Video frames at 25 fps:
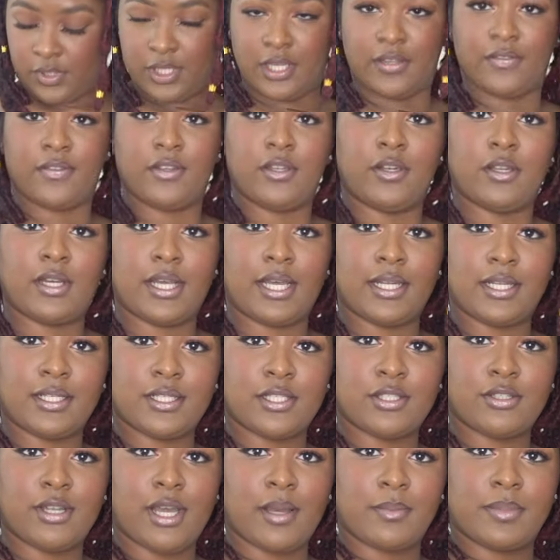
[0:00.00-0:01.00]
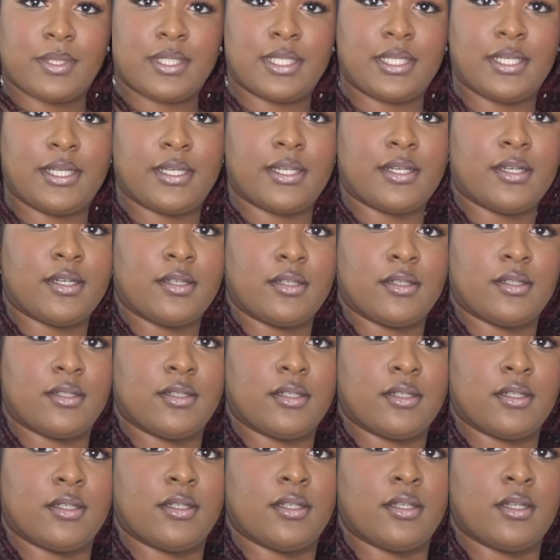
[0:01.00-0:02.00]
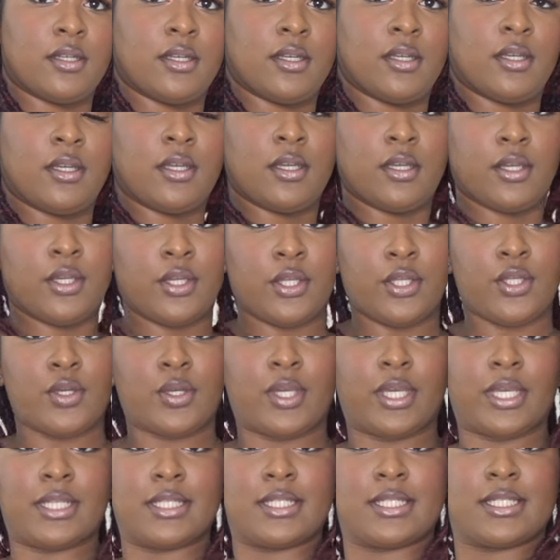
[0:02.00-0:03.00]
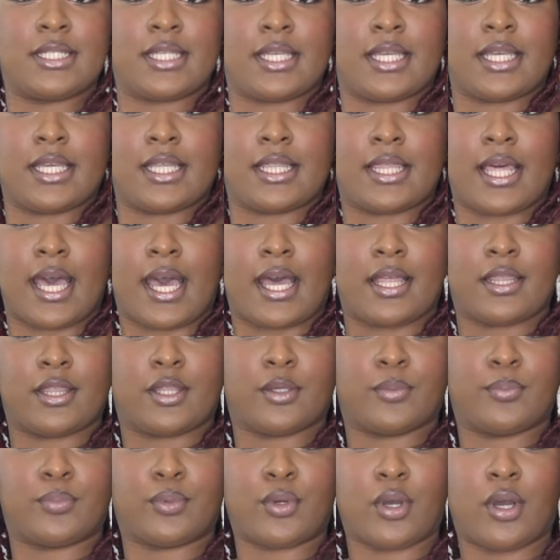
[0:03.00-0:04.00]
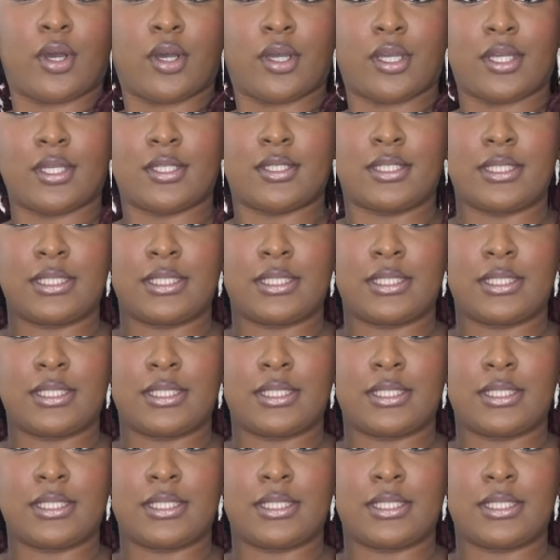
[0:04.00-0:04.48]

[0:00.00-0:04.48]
If you look at the straps here, you can see that the bra